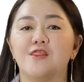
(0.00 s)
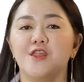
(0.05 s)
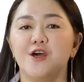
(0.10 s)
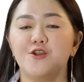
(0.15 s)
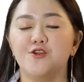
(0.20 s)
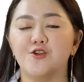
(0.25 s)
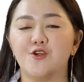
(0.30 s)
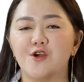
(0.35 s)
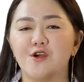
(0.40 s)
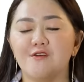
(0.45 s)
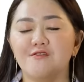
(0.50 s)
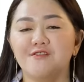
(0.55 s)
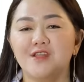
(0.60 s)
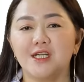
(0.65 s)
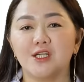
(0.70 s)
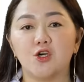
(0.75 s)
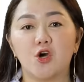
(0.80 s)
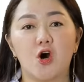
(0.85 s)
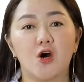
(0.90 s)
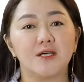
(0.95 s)
the nerve
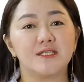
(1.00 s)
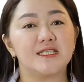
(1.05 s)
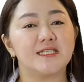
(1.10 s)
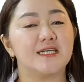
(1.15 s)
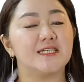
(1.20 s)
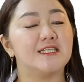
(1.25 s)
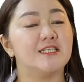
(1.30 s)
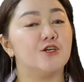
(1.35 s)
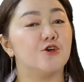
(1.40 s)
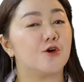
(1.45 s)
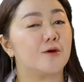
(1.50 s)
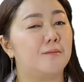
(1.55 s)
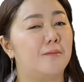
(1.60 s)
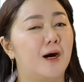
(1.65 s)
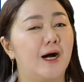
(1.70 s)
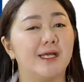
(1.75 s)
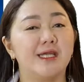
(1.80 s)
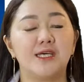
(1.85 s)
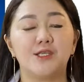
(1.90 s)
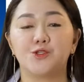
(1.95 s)
that causes your
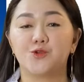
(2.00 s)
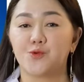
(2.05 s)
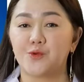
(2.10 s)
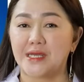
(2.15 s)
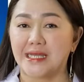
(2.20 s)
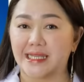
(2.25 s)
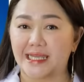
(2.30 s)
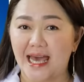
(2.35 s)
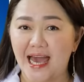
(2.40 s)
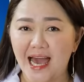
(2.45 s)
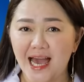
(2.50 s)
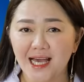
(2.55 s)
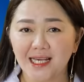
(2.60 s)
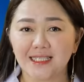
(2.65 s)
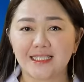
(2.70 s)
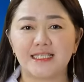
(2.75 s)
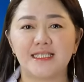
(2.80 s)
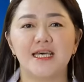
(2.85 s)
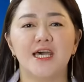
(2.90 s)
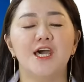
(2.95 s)
body to
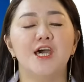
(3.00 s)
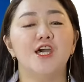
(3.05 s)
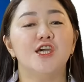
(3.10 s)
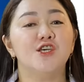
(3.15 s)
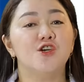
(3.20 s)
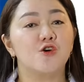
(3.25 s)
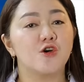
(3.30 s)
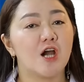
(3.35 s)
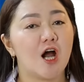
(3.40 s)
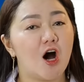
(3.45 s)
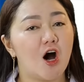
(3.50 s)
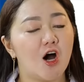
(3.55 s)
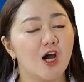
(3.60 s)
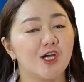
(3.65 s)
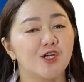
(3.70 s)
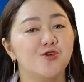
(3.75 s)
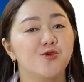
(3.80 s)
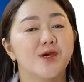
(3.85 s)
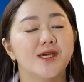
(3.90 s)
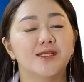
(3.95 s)
relax, your
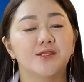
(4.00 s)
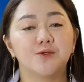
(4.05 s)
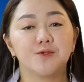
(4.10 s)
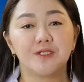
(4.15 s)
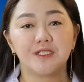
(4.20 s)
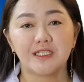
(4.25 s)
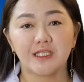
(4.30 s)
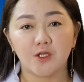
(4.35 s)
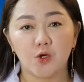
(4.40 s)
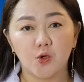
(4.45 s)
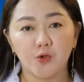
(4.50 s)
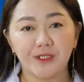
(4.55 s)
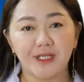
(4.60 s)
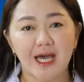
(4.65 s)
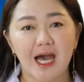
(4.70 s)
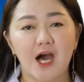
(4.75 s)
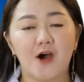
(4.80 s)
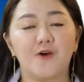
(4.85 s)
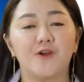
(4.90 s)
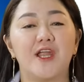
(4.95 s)
heart rate to slow
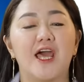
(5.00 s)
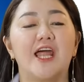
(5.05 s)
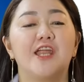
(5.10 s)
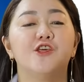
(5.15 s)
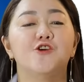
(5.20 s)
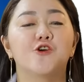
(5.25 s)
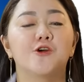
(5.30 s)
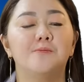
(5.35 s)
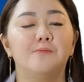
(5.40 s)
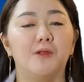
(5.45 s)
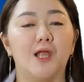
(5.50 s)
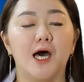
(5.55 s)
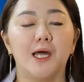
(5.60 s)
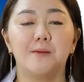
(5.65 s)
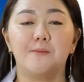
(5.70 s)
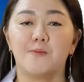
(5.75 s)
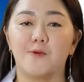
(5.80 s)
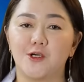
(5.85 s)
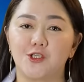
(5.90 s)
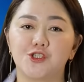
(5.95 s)
down, and your
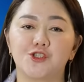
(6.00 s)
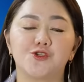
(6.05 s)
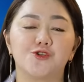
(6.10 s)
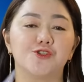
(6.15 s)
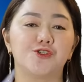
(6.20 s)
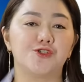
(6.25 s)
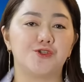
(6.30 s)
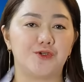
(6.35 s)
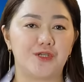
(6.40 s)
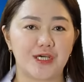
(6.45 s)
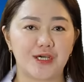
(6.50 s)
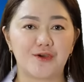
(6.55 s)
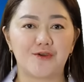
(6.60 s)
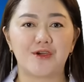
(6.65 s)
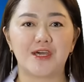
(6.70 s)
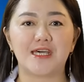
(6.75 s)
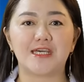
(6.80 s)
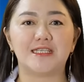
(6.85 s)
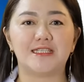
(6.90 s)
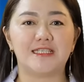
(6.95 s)
blood pressure to
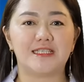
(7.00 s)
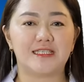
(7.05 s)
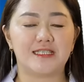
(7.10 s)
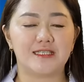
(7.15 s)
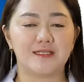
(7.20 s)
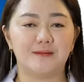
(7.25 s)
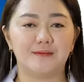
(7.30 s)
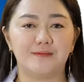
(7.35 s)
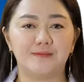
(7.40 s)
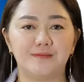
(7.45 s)
decrease.